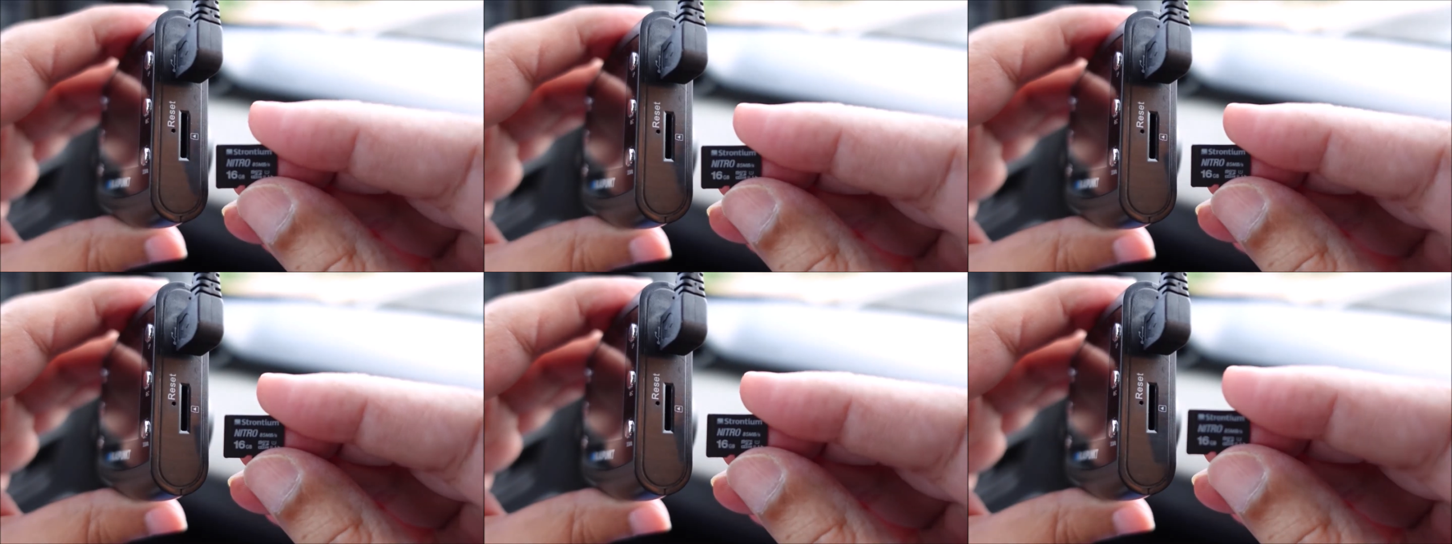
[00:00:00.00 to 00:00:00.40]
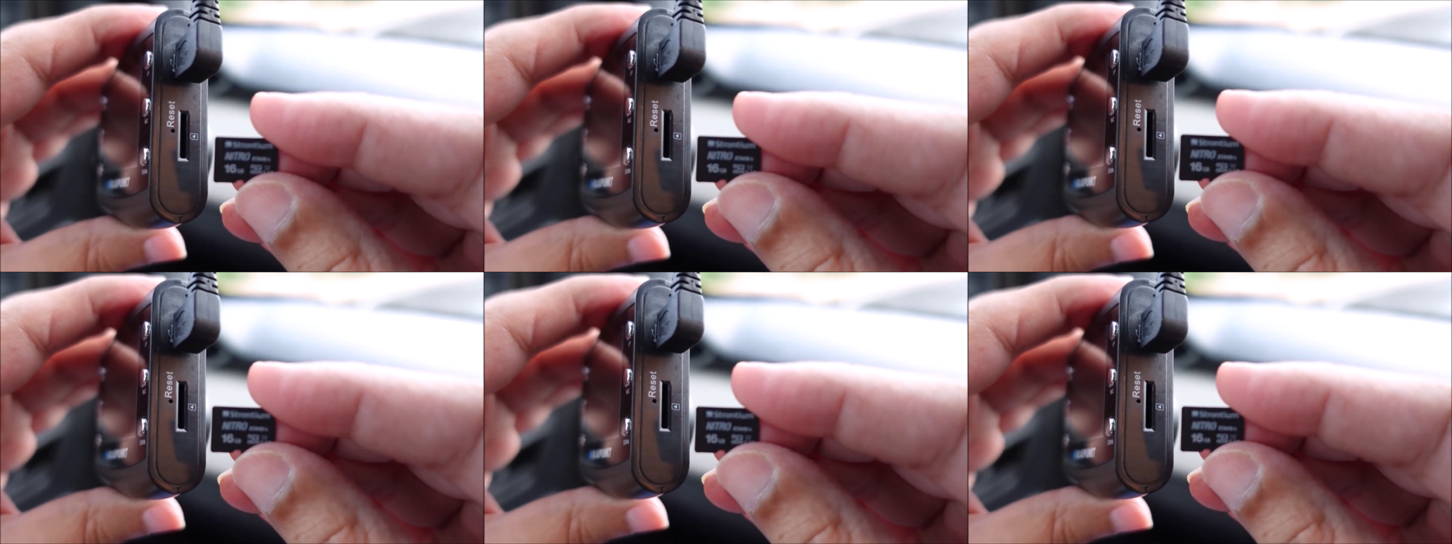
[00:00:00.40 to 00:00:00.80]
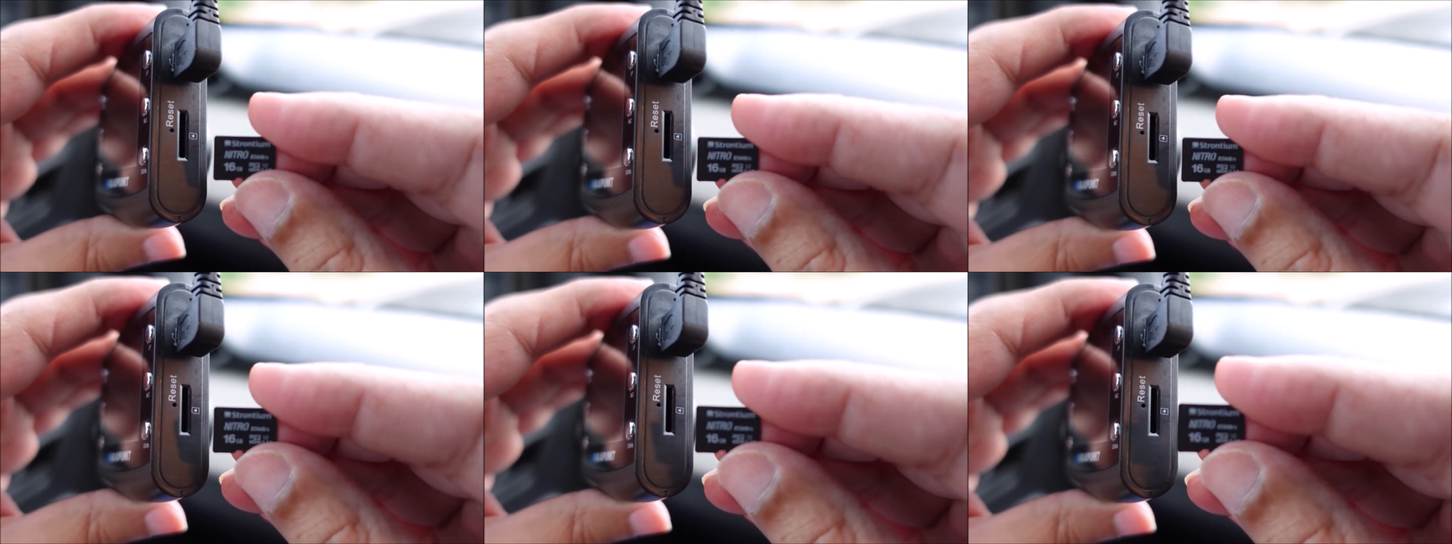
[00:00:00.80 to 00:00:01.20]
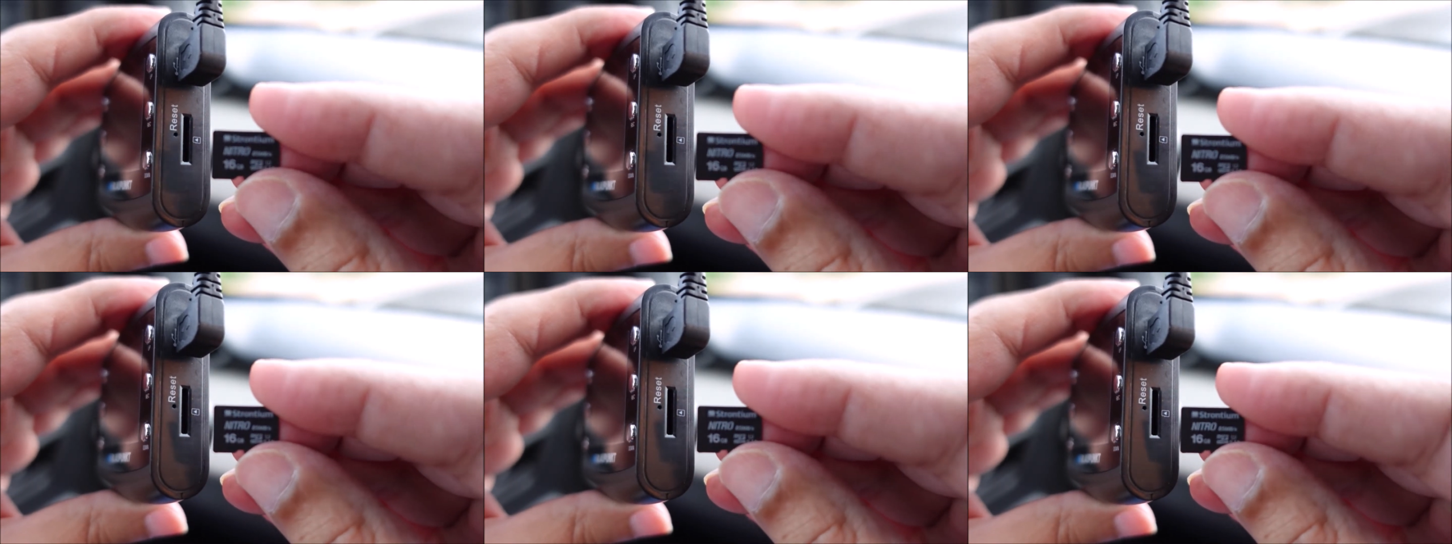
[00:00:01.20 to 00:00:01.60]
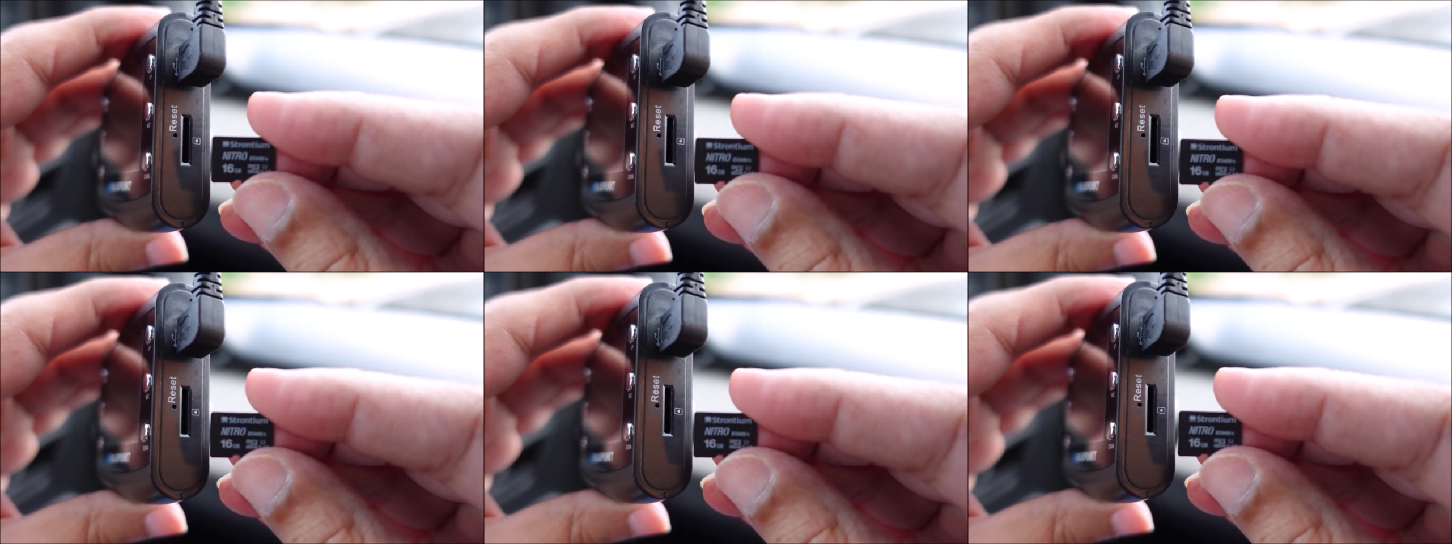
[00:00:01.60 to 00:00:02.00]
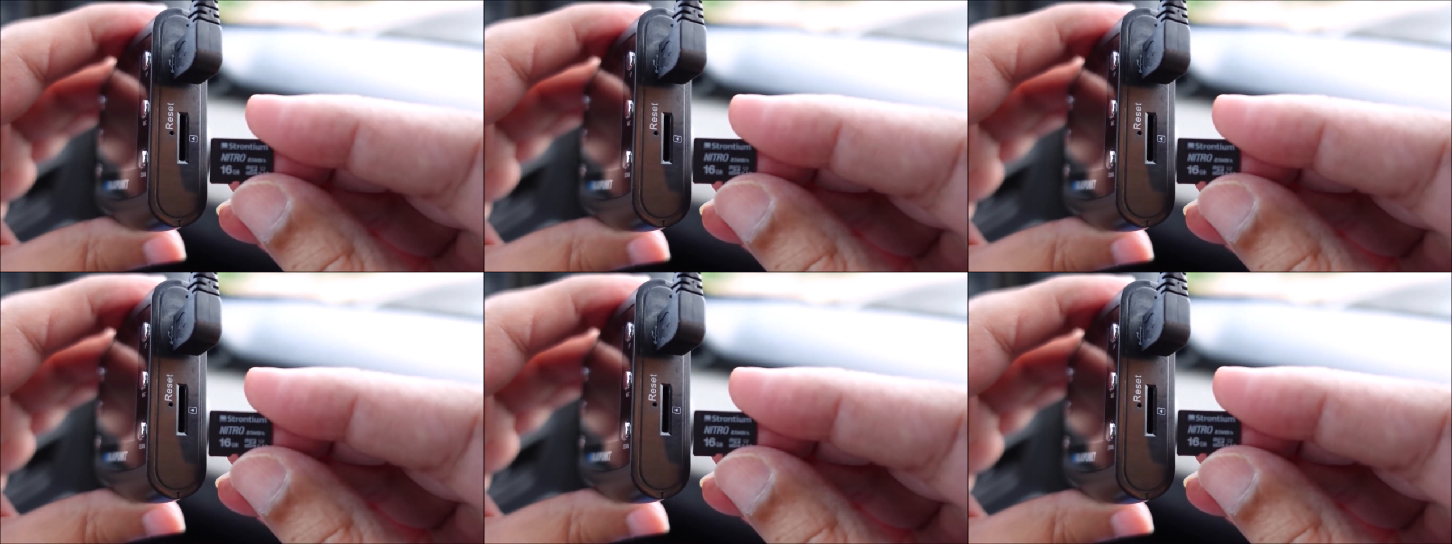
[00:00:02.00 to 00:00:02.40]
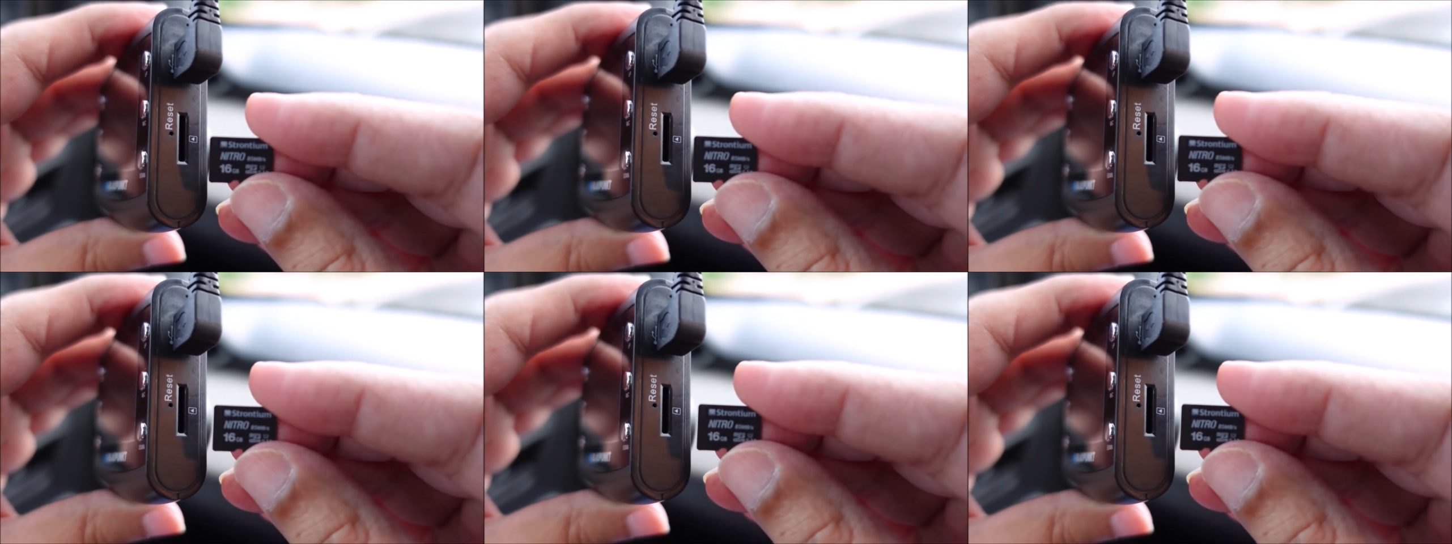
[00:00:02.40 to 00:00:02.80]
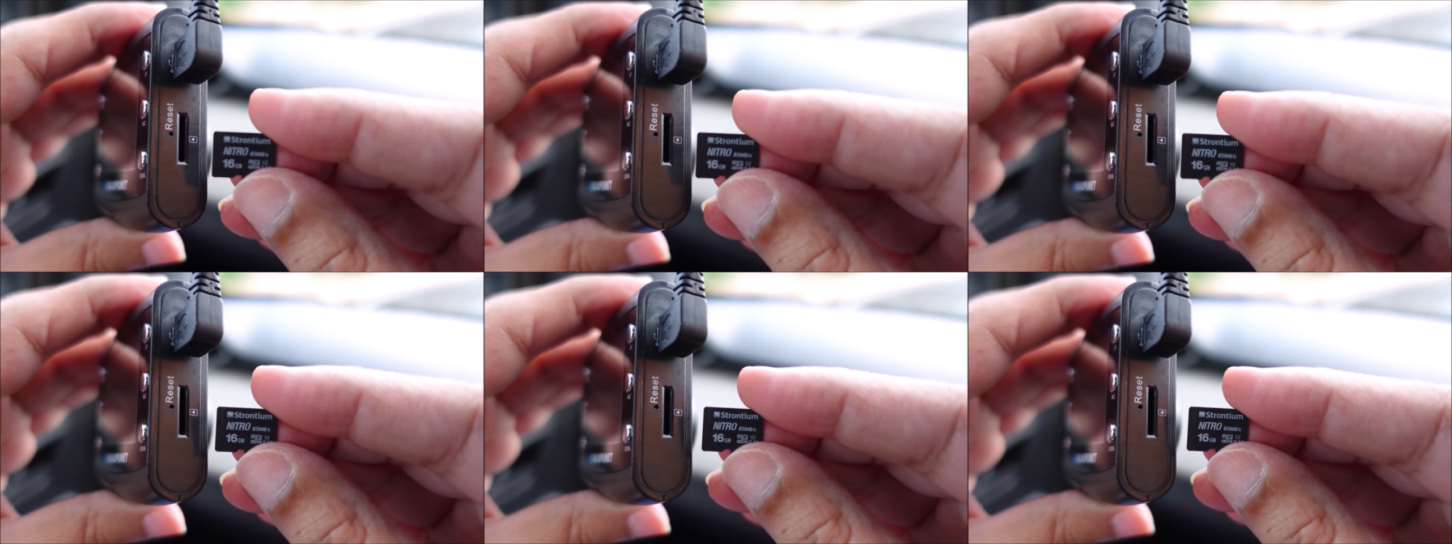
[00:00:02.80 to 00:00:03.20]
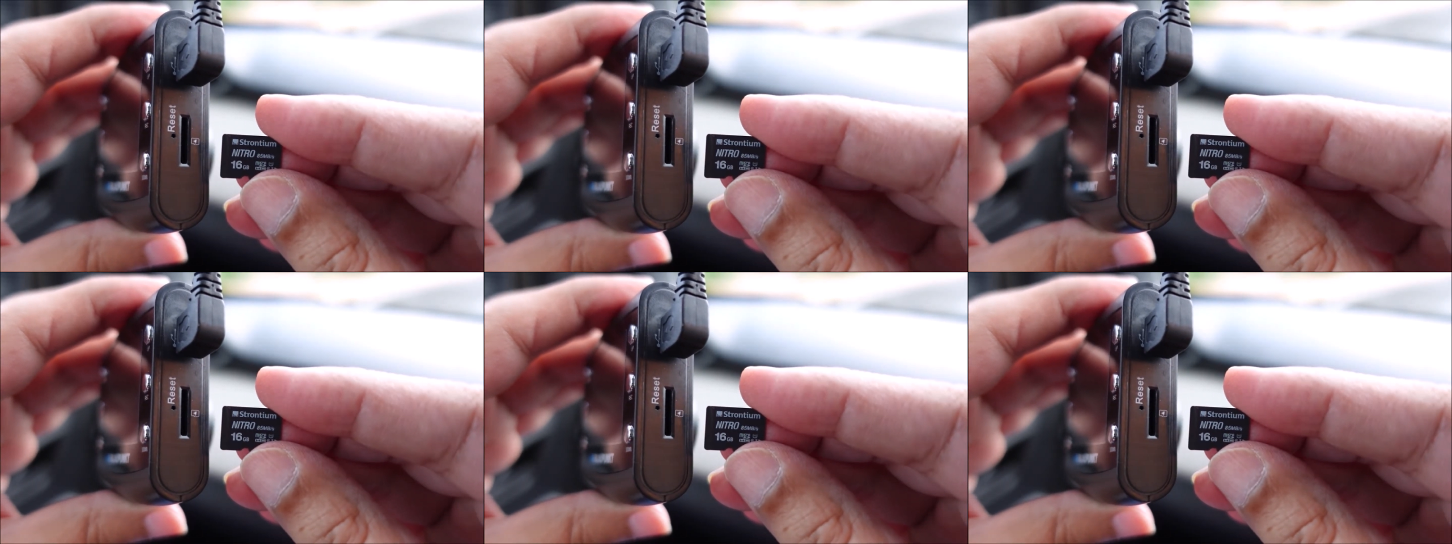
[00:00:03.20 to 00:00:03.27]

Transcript: (no speaker visible)